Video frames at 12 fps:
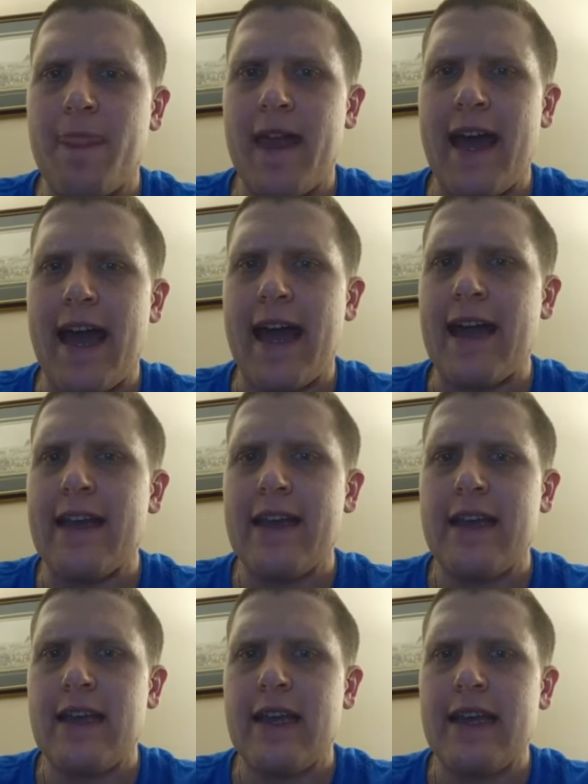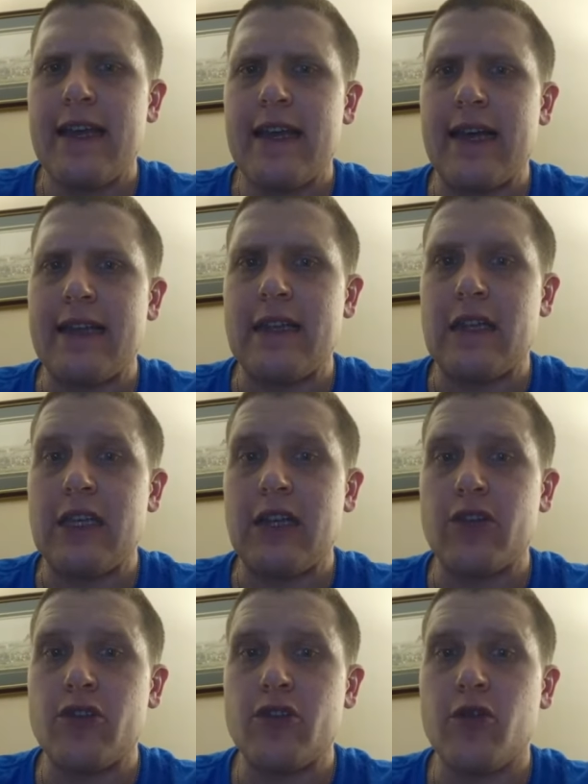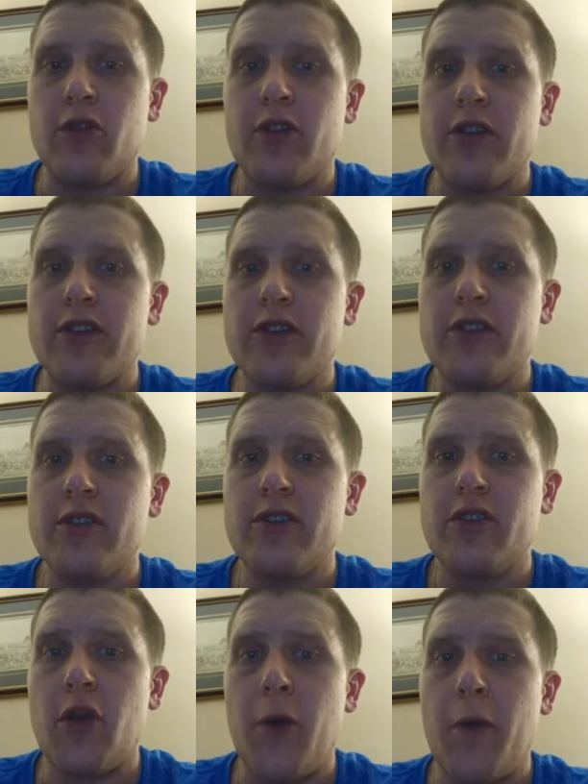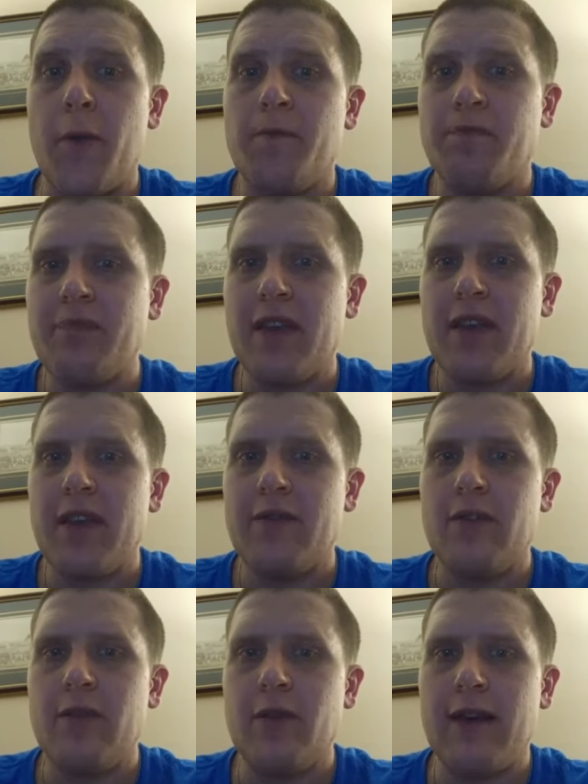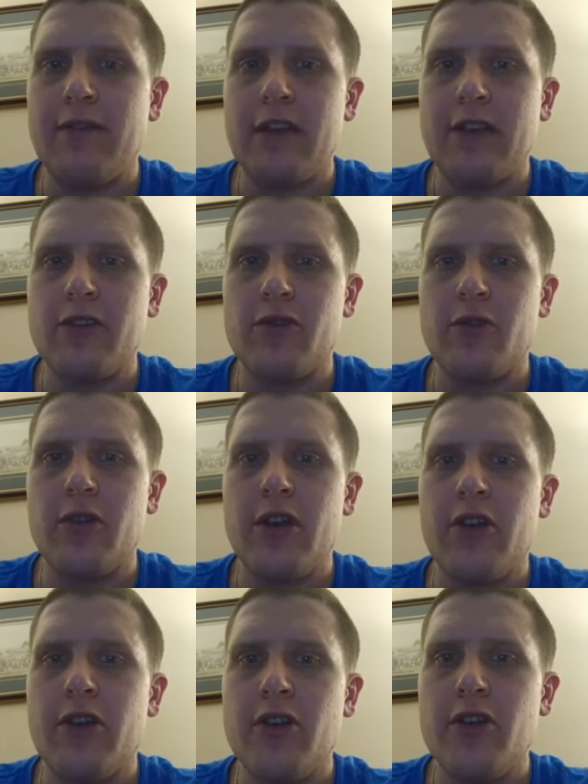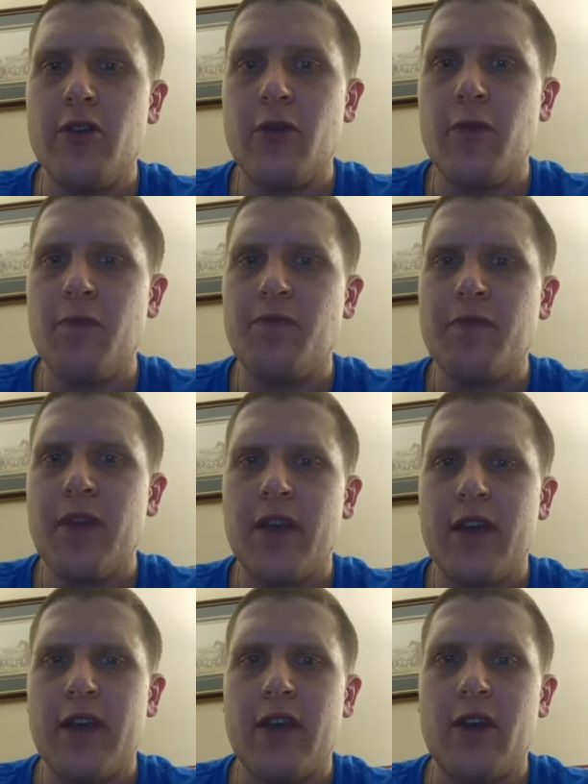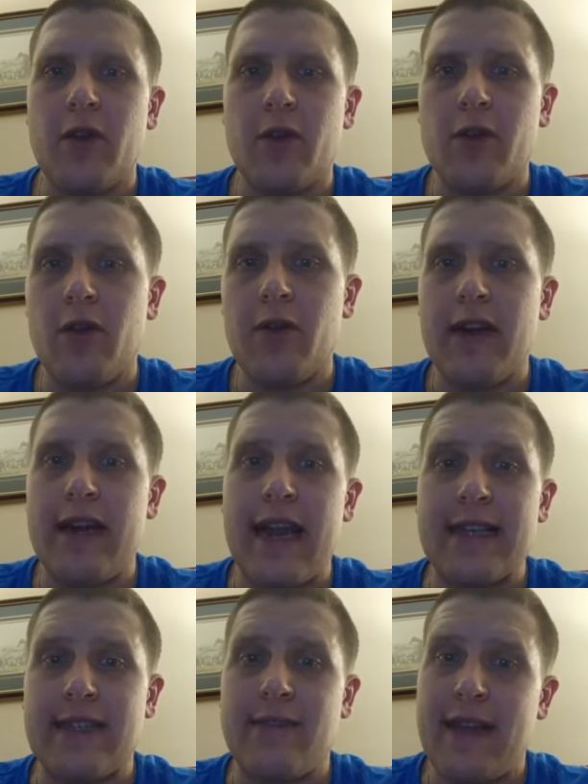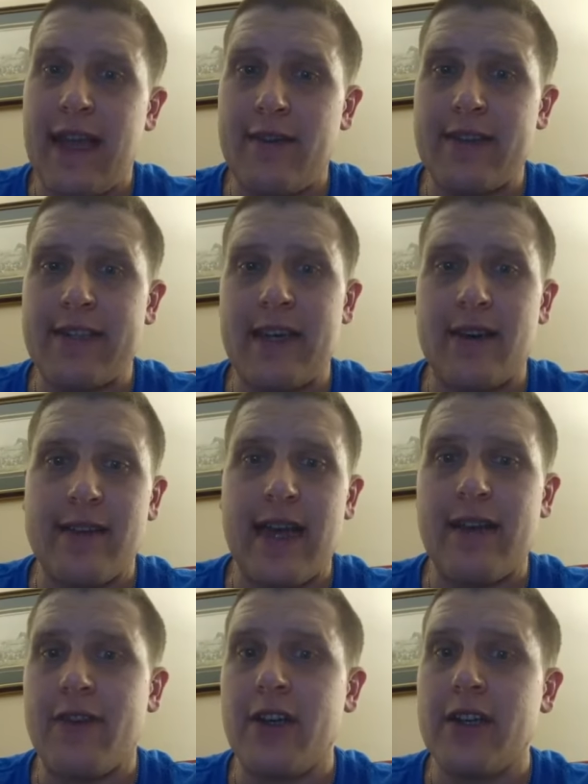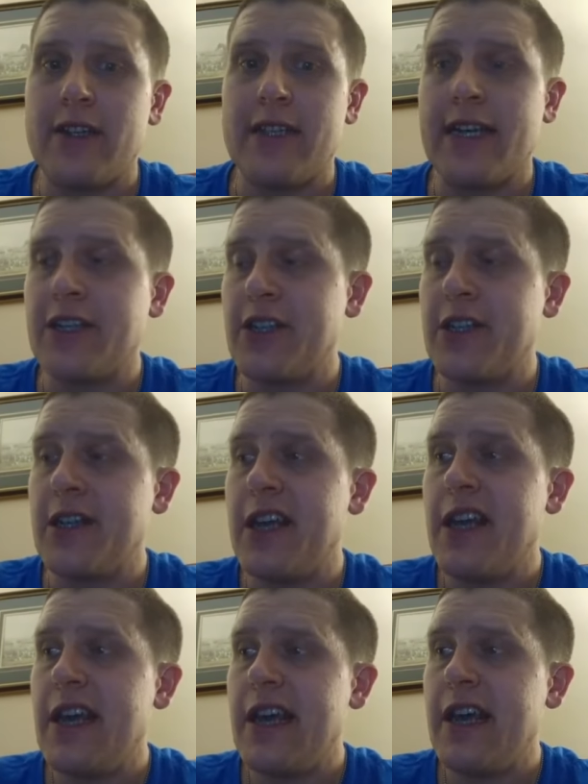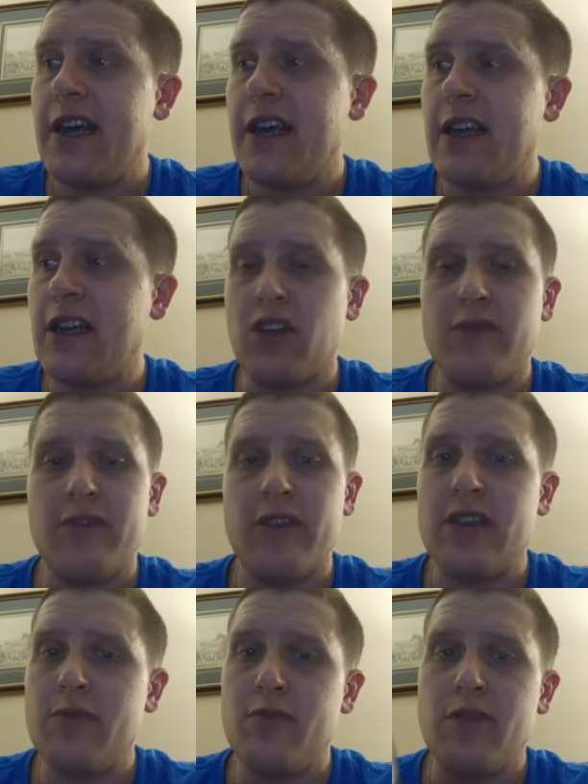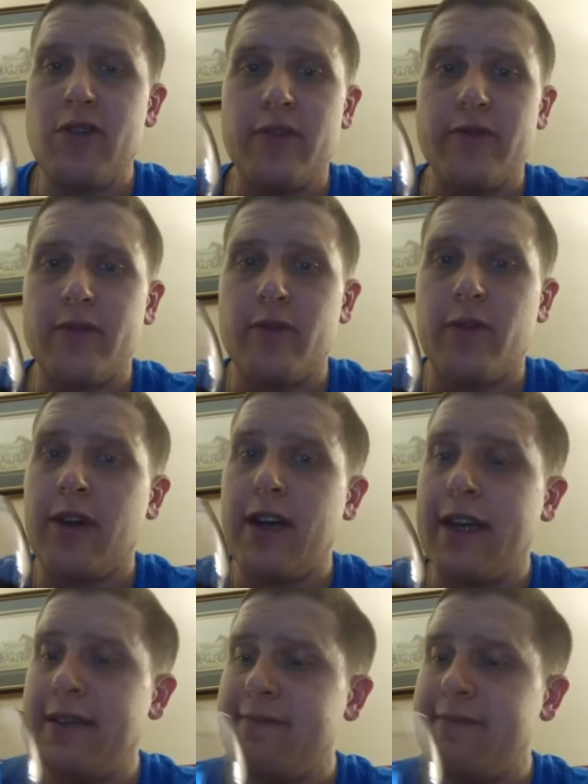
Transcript: at liquor stores. So if you have a liquor store near you, go in and ask if they have a South African section and look for this beautiful wine.